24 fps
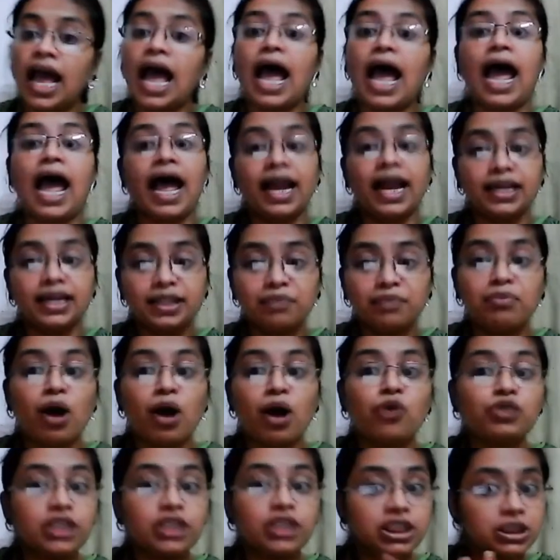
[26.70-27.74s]
and the
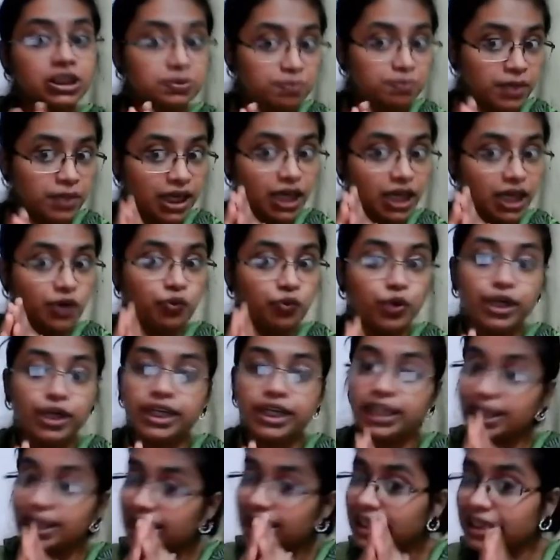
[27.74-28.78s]
mountain's peak
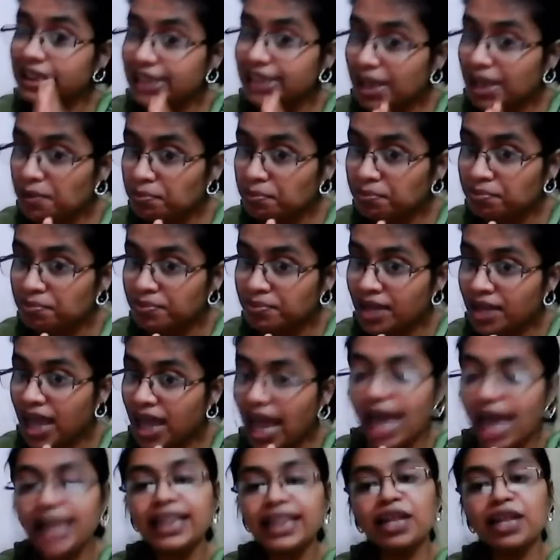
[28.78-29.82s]
would tickle them,
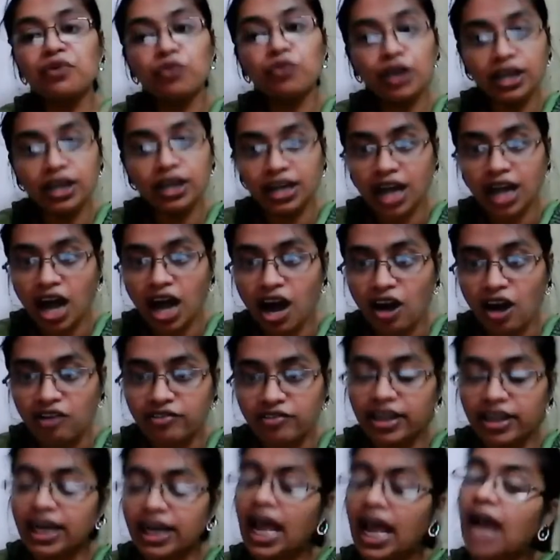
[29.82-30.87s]
and they would laugh
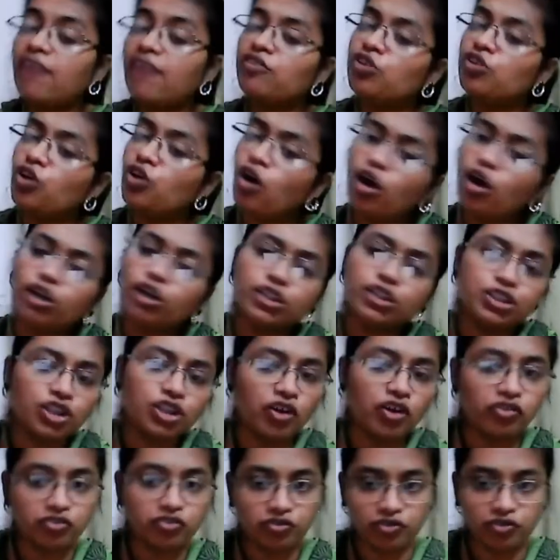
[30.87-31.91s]
and have lots
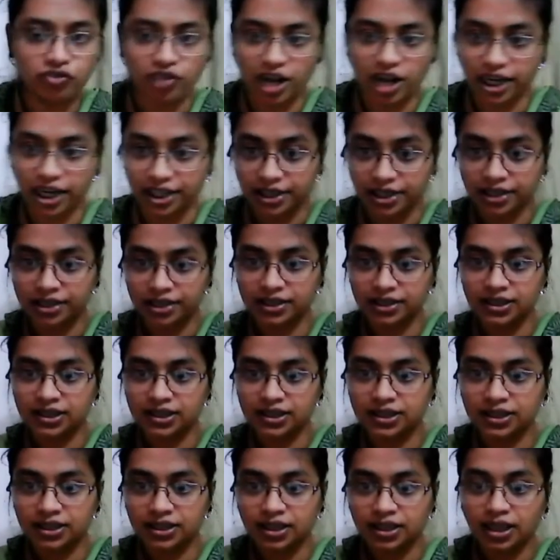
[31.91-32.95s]
of fun.
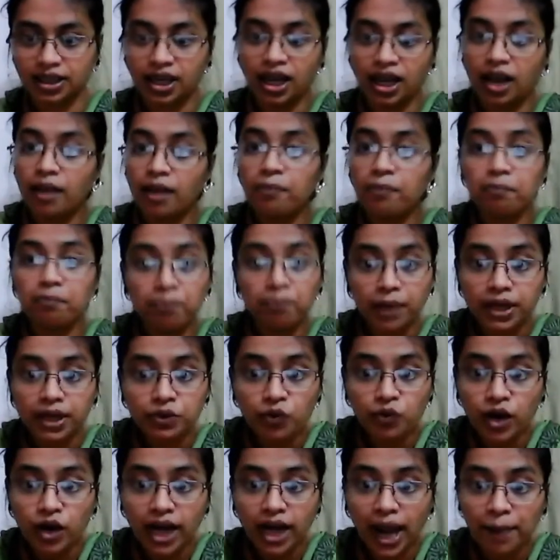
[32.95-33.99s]
But
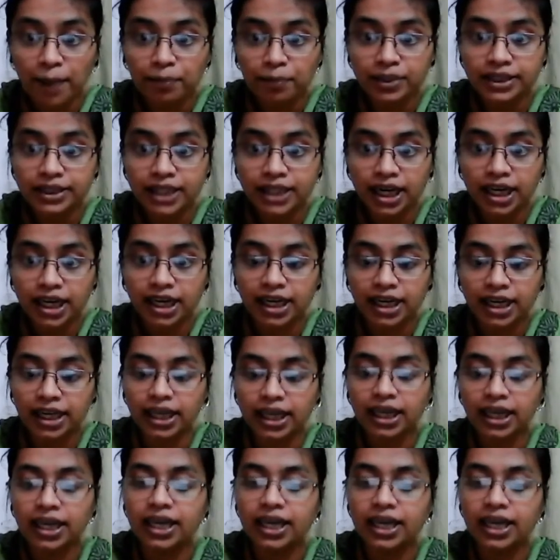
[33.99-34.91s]
what happened suddenly?